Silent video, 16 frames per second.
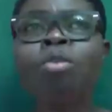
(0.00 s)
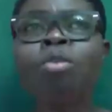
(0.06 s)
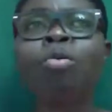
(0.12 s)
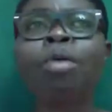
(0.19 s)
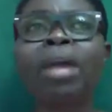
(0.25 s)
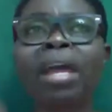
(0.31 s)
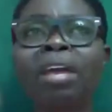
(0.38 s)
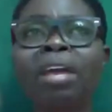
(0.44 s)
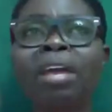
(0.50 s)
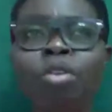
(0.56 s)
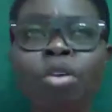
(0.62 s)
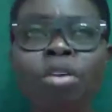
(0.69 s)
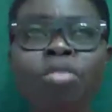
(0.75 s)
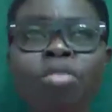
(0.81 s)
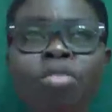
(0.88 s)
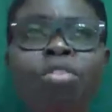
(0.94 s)
you can
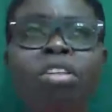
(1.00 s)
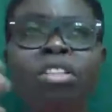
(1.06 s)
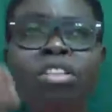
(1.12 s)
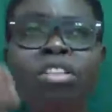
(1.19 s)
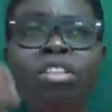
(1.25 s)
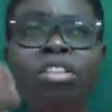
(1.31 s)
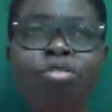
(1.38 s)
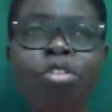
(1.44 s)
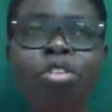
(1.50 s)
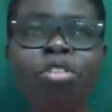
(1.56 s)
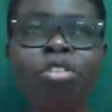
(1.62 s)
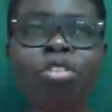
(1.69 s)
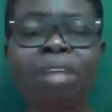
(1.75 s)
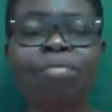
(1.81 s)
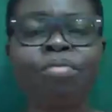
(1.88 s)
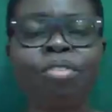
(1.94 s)
use such
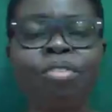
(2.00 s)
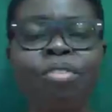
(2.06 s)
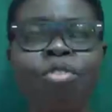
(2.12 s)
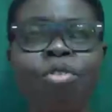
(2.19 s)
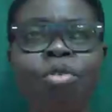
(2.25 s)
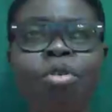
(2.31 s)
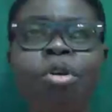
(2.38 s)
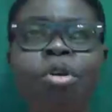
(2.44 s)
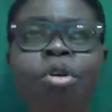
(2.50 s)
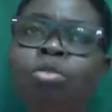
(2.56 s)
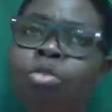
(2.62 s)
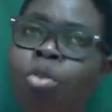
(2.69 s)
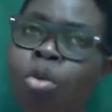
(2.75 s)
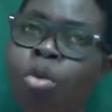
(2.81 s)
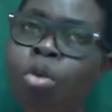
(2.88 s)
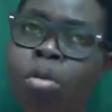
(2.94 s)
instructional video
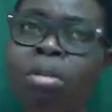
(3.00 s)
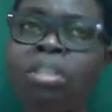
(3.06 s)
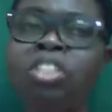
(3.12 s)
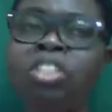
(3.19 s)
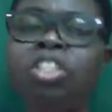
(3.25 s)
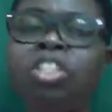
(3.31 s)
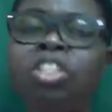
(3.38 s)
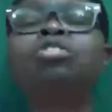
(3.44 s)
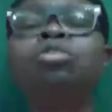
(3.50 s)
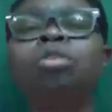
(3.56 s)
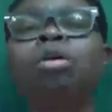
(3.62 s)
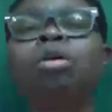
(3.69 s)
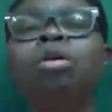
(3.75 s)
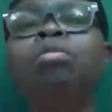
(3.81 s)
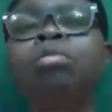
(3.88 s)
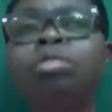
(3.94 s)
to teach
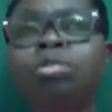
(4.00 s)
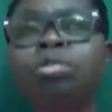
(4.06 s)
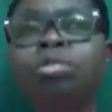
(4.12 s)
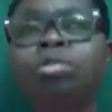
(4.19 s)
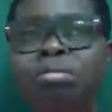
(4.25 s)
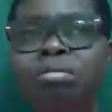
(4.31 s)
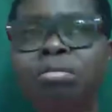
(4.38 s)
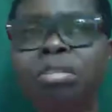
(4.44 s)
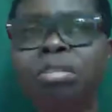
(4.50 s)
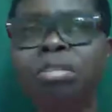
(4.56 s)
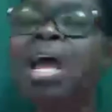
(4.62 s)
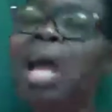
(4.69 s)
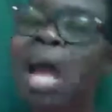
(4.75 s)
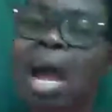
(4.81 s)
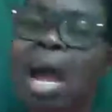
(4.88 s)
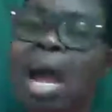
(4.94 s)
your own students.
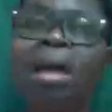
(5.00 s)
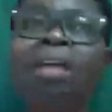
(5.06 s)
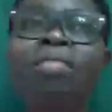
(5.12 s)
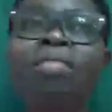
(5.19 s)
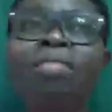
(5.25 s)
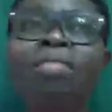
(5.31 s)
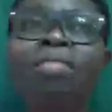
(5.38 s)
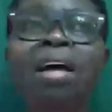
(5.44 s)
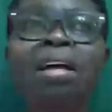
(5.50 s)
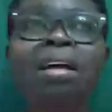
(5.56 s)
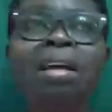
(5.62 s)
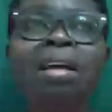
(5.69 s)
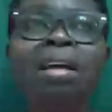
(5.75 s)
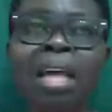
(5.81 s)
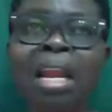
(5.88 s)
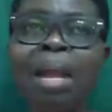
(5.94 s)
However,
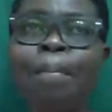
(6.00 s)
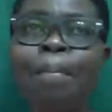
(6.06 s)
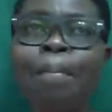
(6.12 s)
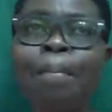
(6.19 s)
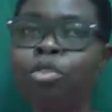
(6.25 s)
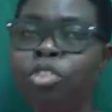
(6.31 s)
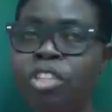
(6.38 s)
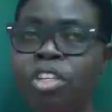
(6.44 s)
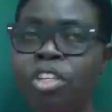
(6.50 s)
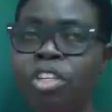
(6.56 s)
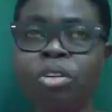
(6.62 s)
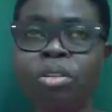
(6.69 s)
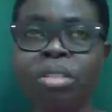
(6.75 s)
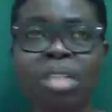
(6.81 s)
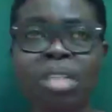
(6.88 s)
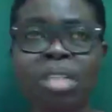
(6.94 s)
there are
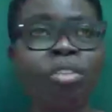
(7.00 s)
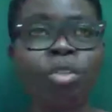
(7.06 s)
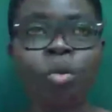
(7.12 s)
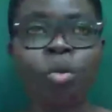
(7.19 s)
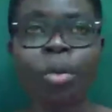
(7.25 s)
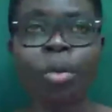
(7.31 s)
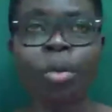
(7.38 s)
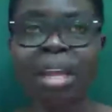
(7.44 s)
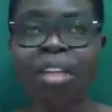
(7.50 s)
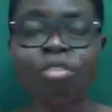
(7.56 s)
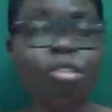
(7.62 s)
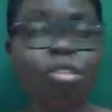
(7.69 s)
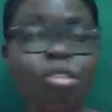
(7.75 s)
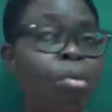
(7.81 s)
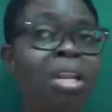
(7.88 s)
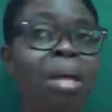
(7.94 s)
procedures in doing that.
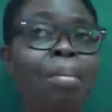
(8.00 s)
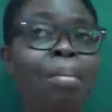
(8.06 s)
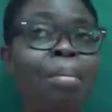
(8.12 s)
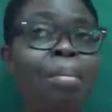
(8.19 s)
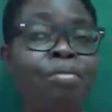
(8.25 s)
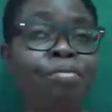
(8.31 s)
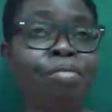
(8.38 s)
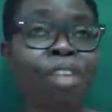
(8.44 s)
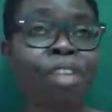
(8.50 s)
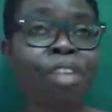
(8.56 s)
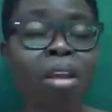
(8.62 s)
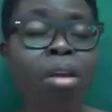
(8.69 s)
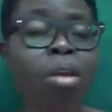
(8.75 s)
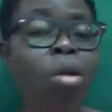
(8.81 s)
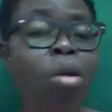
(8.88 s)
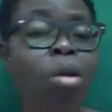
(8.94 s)
Some of them are
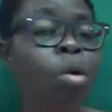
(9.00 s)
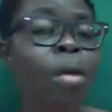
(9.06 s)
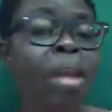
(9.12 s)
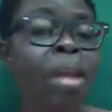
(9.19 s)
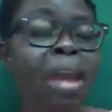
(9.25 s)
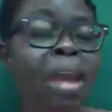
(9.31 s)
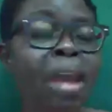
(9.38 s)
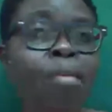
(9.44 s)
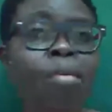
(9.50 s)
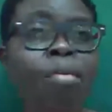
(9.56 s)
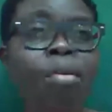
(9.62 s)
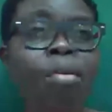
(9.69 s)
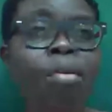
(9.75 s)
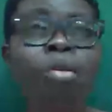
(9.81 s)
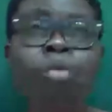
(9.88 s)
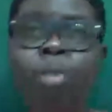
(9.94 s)
free, OER.
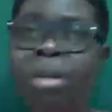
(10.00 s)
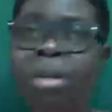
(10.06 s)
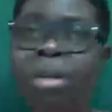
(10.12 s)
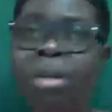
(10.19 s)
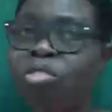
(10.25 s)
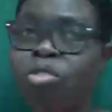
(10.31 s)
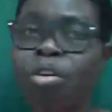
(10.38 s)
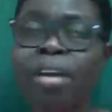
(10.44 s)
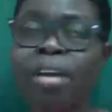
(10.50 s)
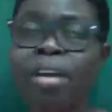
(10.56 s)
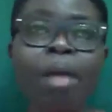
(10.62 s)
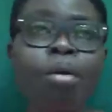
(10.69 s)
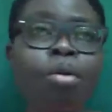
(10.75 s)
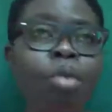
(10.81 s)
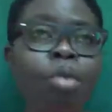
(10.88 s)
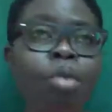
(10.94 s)
When it's
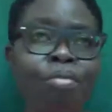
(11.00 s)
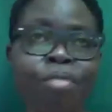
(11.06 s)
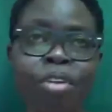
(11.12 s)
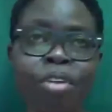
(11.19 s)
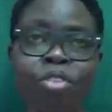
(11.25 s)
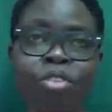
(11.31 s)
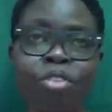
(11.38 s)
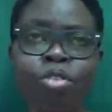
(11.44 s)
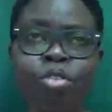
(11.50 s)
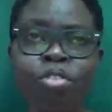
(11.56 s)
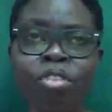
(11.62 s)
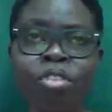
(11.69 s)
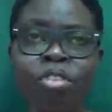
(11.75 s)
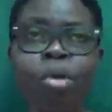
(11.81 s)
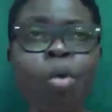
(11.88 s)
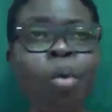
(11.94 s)
OER, you are free to
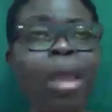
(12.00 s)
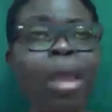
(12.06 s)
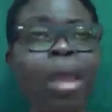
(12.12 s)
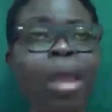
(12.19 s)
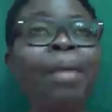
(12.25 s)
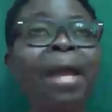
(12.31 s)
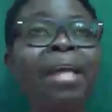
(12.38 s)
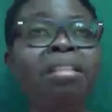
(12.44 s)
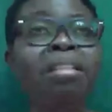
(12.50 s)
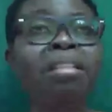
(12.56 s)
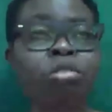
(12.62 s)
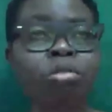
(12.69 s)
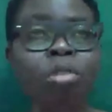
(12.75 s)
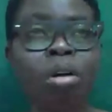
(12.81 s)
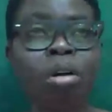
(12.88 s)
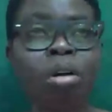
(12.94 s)
use it. But whereby it
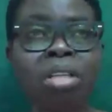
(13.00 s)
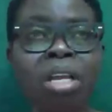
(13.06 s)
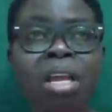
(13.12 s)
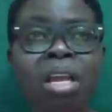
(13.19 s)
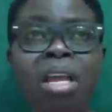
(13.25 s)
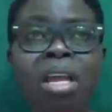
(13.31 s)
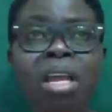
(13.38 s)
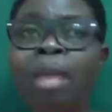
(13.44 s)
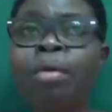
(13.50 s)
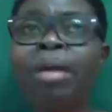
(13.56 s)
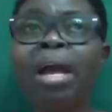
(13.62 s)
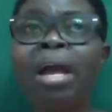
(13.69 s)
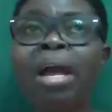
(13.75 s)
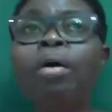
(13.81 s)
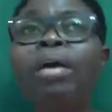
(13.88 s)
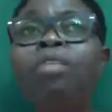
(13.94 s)
is not, then you
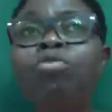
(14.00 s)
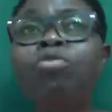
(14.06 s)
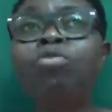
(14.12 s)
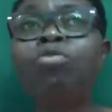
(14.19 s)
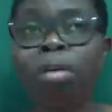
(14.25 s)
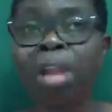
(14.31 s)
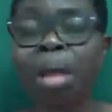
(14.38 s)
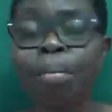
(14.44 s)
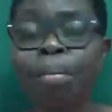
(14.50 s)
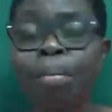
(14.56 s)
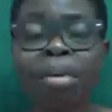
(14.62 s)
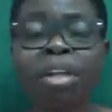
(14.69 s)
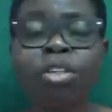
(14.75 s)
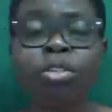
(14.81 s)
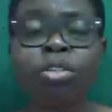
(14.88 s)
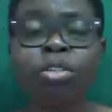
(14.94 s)
can go into
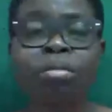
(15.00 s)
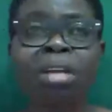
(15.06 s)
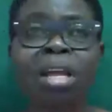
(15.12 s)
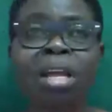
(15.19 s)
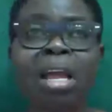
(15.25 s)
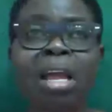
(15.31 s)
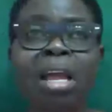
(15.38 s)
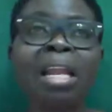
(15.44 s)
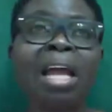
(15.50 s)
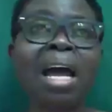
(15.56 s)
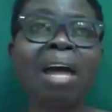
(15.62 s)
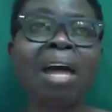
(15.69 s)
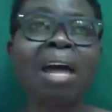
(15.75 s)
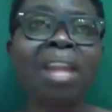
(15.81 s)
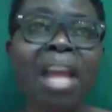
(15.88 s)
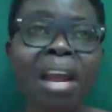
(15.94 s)
collaboration and
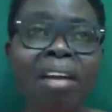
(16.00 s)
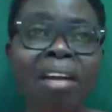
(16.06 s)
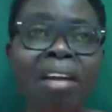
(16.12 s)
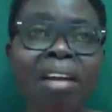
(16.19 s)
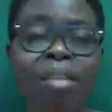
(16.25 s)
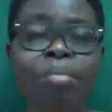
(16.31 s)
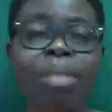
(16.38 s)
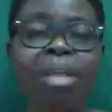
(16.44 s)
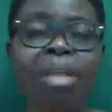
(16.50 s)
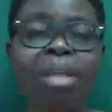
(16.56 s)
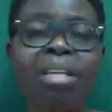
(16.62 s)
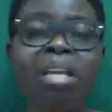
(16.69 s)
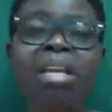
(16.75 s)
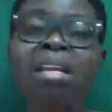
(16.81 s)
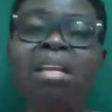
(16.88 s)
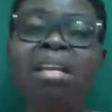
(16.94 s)
have an agreement.
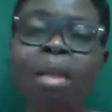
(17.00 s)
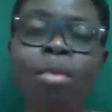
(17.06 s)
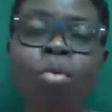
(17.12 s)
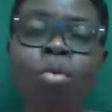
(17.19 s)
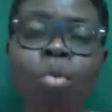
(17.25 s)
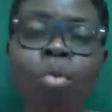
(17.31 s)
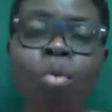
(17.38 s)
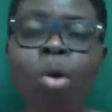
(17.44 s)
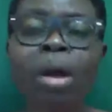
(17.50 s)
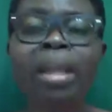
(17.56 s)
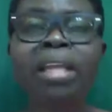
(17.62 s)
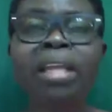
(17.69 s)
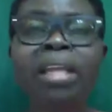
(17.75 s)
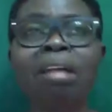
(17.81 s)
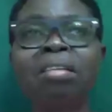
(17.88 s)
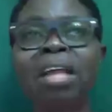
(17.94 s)
Then you will work
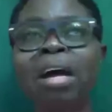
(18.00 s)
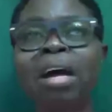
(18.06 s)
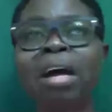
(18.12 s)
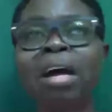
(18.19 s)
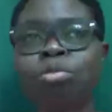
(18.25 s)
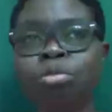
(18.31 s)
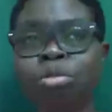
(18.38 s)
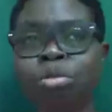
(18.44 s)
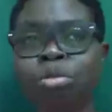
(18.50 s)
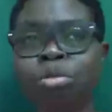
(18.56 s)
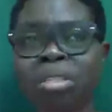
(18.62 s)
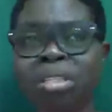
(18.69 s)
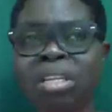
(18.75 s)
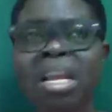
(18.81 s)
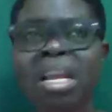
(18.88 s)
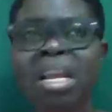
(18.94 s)
it out how to
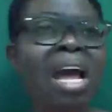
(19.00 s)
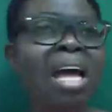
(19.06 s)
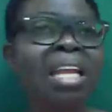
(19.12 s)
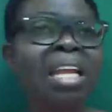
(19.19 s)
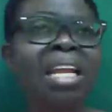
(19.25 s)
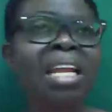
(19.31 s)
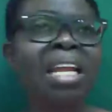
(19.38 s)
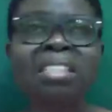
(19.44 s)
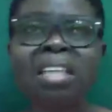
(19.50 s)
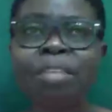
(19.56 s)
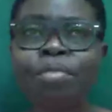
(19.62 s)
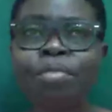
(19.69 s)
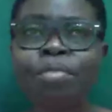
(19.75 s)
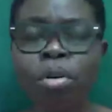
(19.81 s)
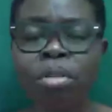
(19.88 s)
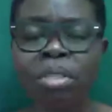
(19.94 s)
use it. And that
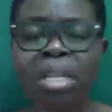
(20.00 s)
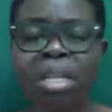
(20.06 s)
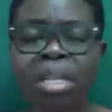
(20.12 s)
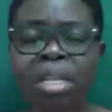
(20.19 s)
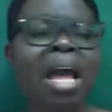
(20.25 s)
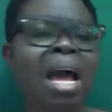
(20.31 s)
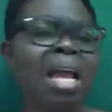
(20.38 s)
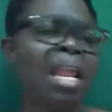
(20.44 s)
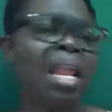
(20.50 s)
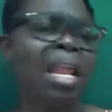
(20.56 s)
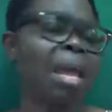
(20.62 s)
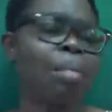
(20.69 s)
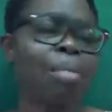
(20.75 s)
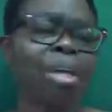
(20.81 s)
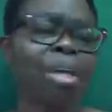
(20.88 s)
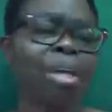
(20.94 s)
saves cost. And like
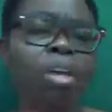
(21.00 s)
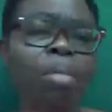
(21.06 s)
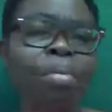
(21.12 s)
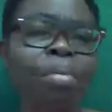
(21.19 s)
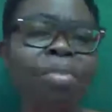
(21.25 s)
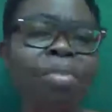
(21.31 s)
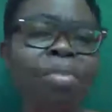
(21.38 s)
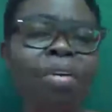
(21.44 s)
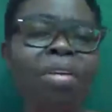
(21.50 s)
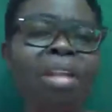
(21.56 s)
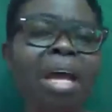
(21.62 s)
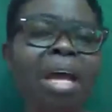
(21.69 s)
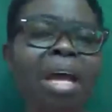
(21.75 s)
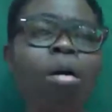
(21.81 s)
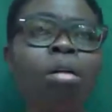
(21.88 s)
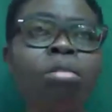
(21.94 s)
I mentioned before
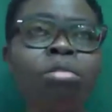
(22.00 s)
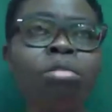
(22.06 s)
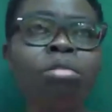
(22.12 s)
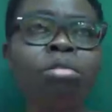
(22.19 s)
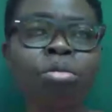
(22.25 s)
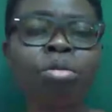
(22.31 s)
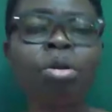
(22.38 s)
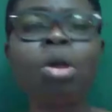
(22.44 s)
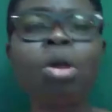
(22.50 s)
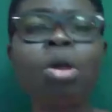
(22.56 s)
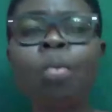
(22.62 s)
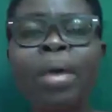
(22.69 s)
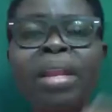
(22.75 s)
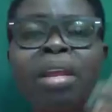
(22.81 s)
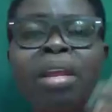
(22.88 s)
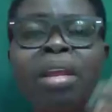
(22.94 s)
now also,
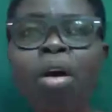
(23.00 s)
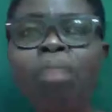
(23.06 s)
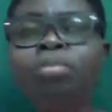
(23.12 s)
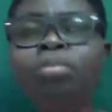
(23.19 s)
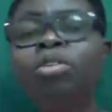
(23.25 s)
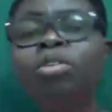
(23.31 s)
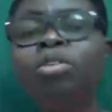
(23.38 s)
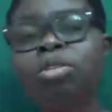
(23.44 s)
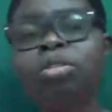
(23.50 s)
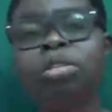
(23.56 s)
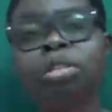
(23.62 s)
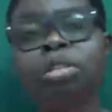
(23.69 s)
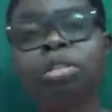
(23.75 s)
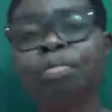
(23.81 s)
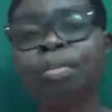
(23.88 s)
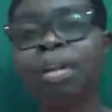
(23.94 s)
when it comes to the
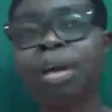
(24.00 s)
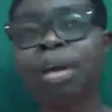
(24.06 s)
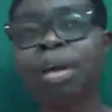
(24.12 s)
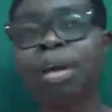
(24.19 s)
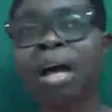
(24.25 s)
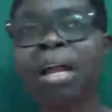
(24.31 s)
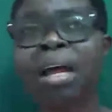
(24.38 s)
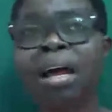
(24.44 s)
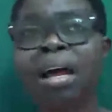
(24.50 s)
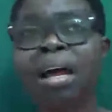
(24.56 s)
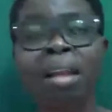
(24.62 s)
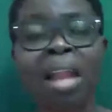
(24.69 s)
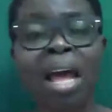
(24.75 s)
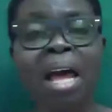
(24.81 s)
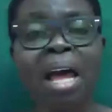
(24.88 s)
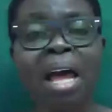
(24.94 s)
use of uh,
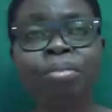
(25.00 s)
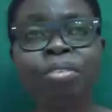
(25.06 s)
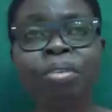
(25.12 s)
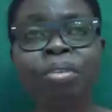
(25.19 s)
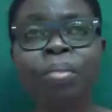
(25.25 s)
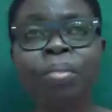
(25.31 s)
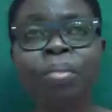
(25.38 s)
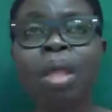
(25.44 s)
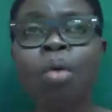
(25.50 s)
labs,